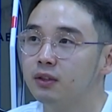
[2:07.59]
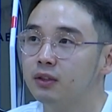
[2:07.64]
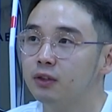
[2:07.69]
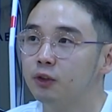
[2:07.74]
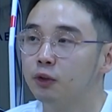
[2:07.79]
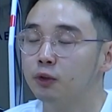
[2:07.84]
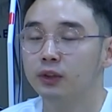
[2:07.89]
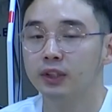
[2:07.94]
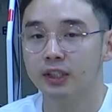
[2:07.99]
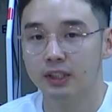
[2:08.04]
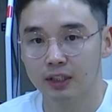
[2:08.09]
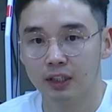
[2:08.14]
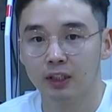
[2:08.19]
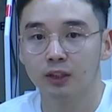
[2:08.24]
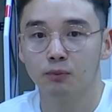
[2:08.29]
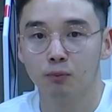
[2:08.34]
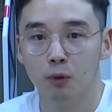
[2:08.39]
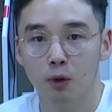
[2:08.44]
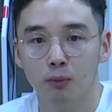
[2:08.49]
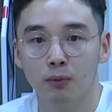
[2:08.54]
2
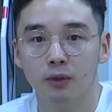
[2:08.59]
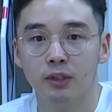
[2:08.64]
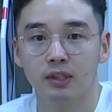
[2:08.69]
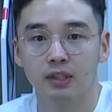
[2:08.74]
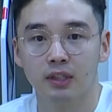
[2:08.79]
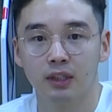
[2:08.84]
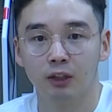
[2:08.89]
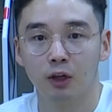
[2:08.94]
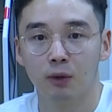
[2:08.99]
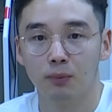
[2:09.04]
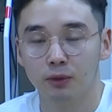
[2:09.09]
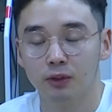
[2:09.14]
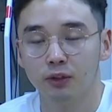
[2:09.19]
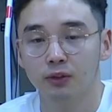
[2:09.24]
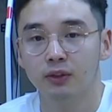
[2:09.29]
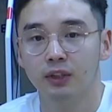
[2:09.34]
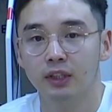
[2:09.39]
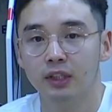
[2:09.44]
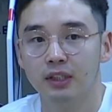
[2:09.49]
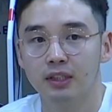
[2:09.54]
distinct moments and
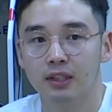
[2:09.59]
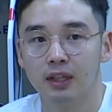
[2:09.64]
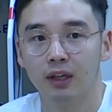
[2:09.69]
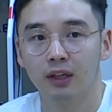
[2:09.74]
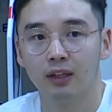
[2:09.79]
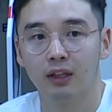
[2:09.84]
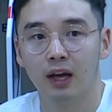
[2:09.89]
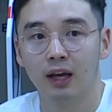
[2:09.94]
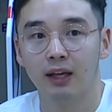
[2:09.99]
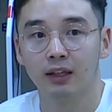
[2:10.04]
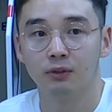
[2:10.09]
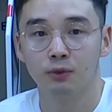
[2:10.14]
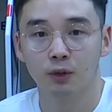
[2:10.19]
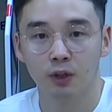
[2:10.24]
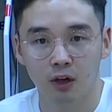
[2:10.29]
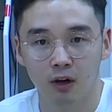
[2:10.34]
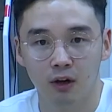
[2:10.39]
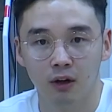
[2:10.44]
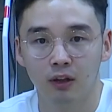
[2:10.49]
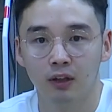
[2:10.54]
opportunities that I
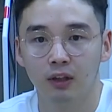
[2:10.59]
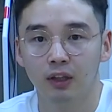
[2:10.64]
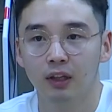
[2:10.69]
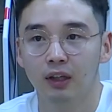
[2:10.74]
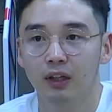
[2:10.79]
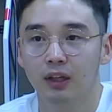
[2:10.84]
recall